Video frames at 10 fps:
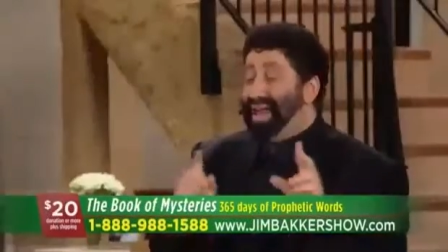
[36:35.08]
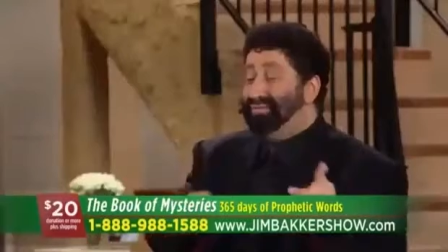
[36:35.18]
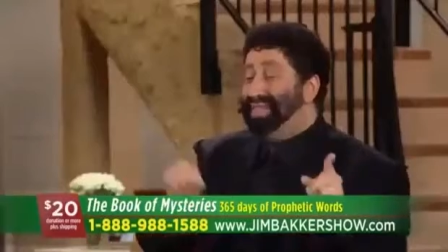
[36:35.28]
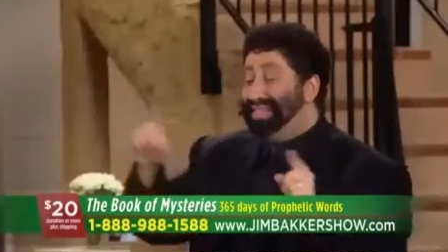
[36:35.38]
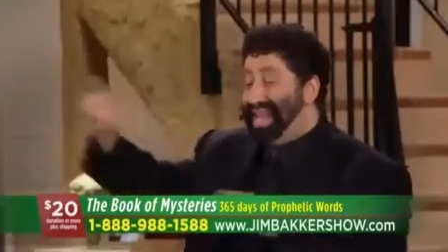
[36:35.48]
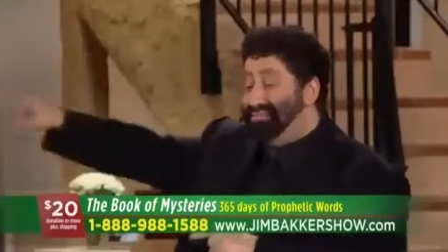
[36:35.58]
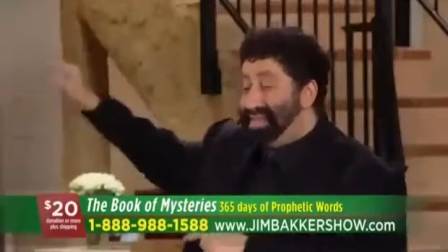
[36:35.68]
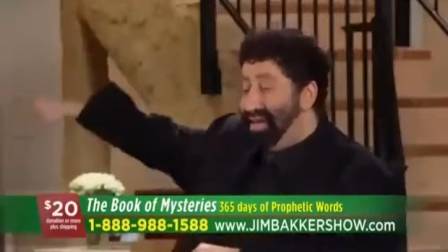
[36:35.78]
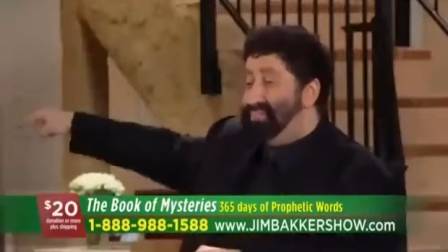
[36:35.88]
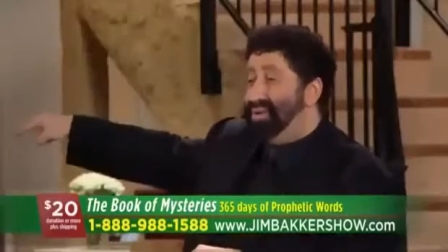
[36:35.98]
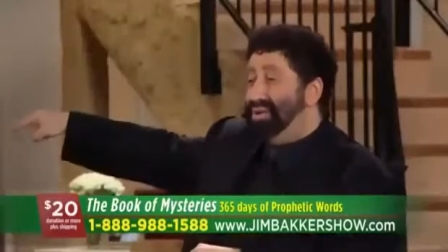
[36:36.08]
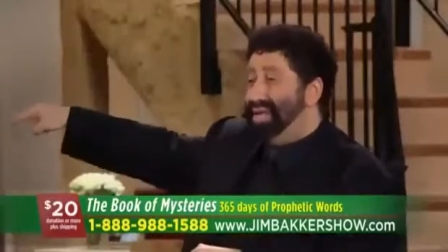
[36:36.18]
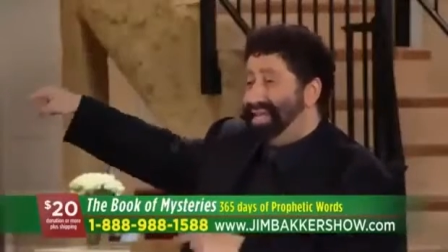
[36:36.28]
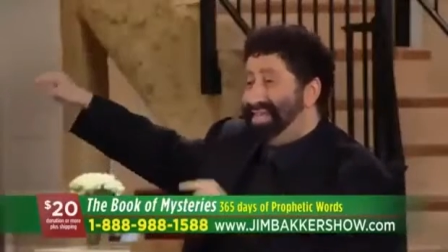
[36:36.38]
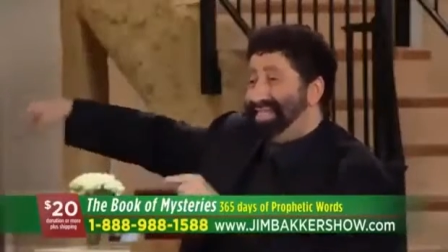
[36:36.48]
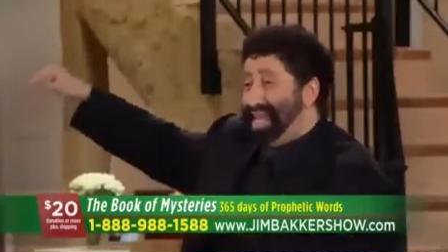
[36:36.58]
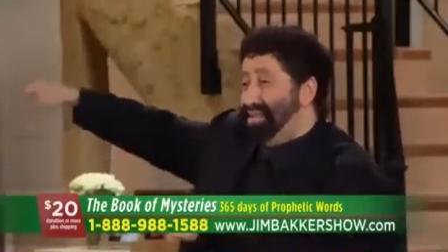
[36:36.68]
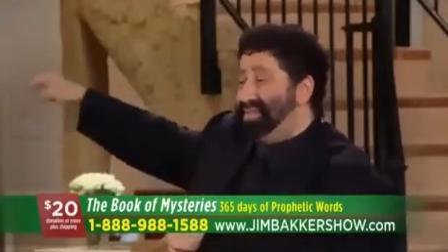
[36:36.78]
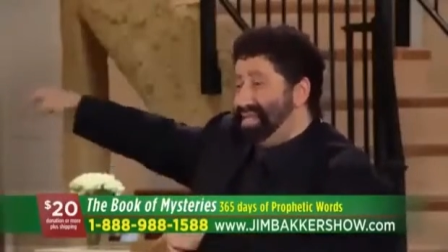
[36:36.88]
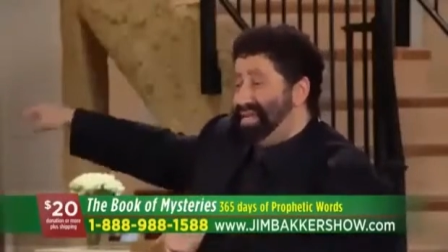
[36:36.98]
after the same temple in the
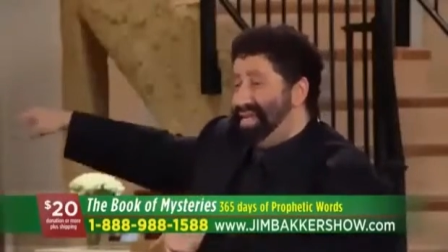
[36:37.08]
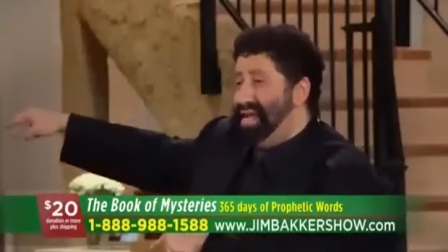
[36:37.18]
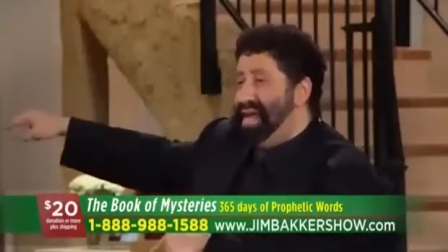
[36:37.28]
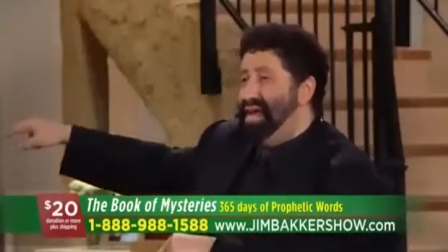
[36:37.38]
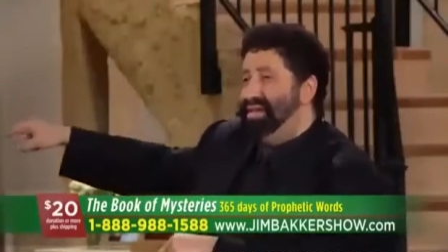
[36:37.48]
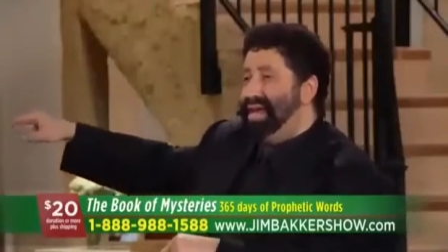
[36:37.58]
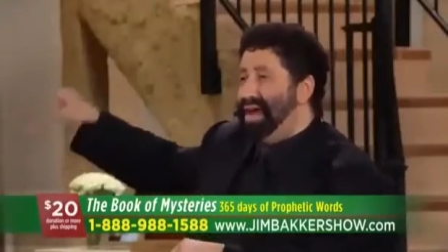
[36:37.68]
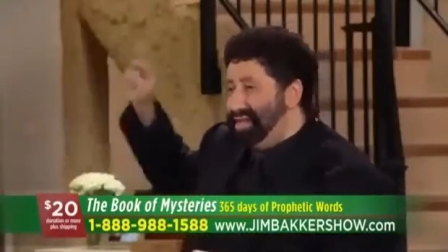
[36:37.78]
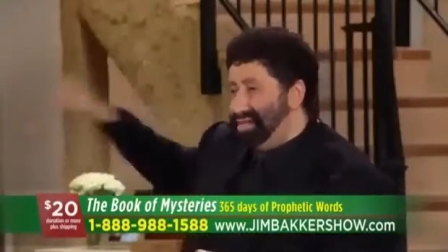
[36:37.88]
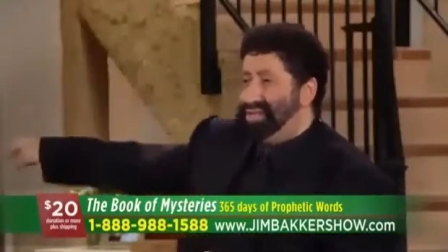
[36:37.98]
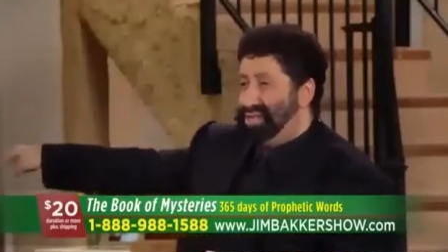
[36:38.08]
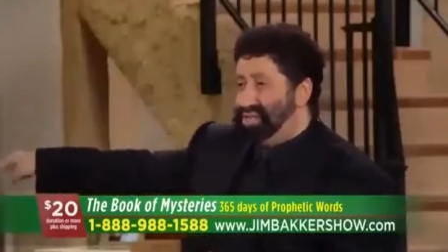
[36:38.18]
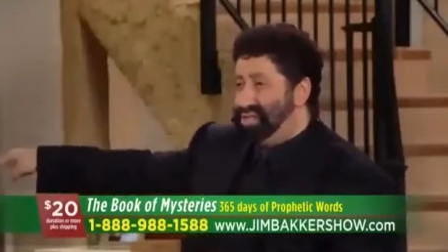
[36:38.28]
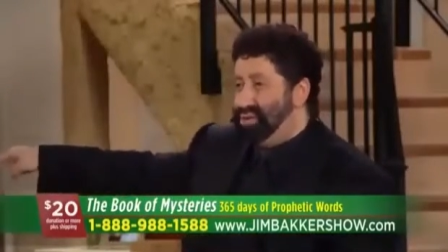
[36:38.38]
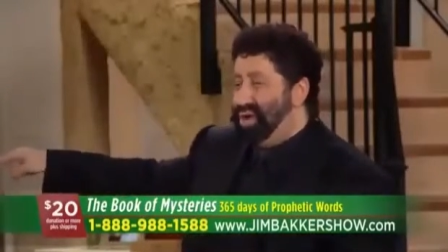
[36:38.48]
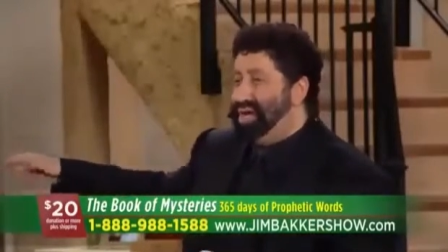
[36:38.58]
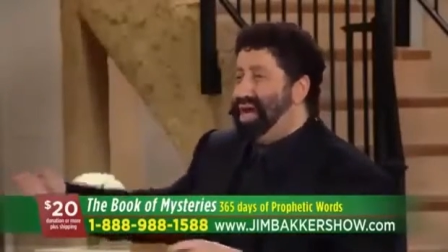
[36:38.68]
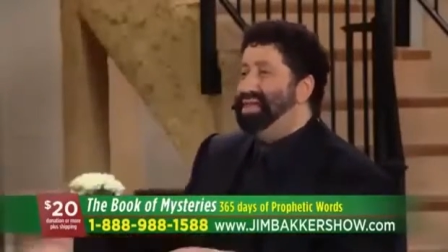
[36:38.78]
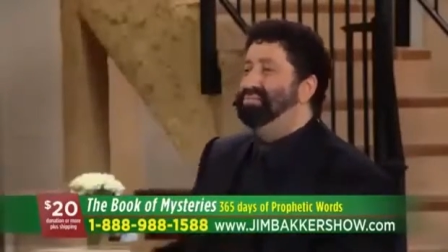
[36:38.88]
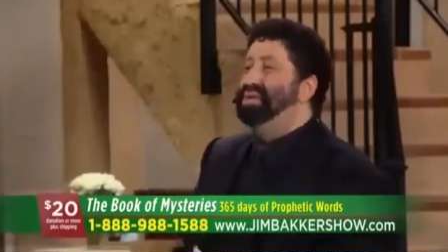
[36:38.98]
same city that ISIS just destroyed,
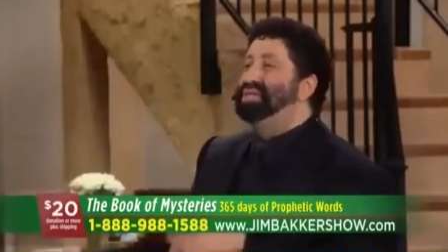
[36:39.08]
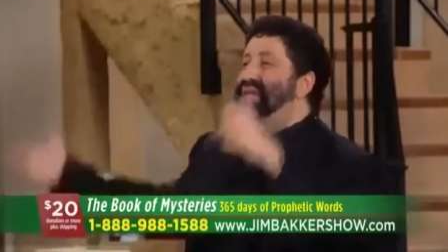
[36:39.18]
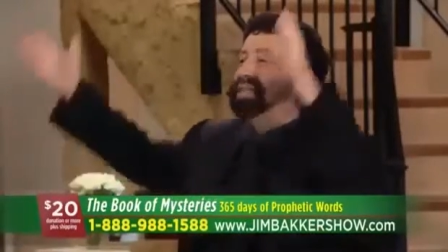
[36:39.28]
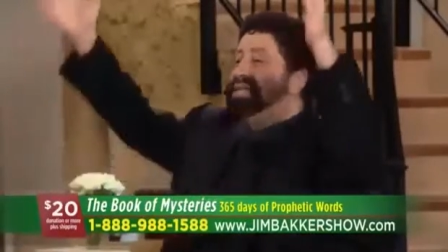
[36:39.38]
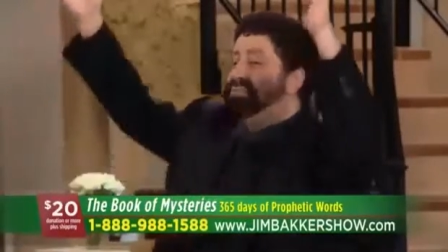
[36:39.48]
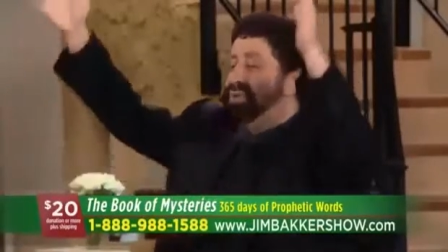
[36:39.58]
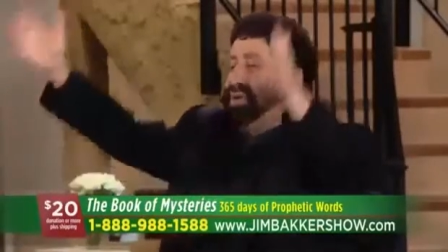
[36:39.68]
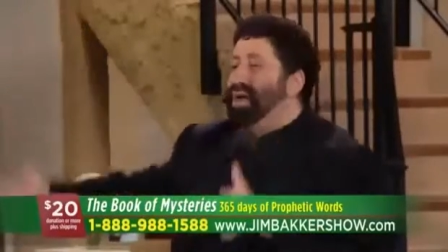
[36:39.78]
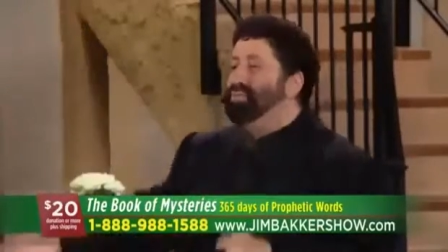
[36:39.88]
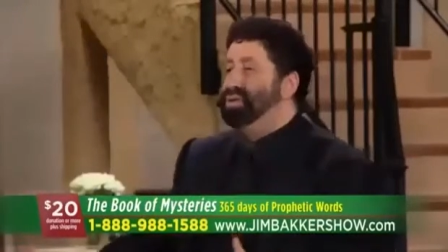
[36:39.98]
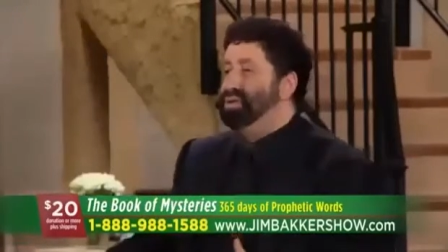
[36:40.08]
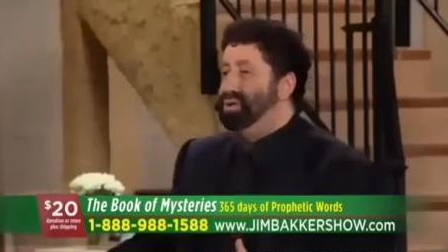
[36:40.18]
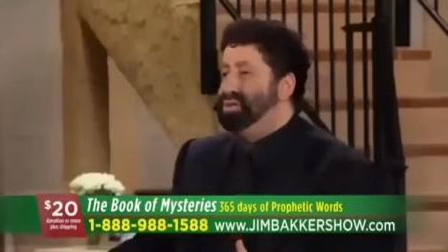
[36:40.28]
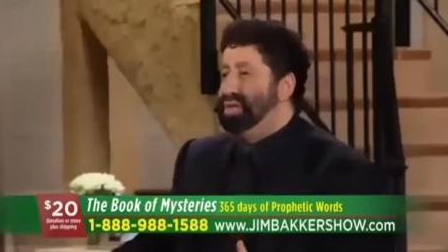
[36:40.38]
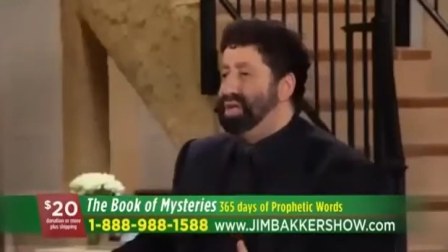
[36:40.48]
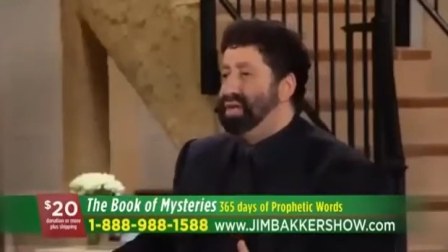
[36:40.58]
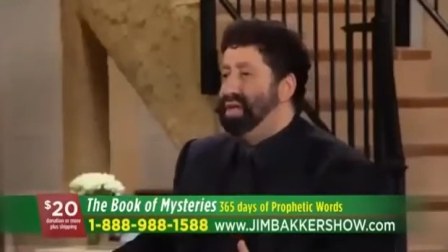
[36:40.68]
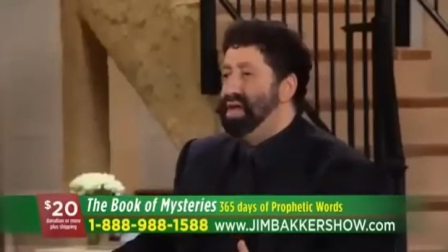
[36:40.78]
and then we said, let's put it up in New York City.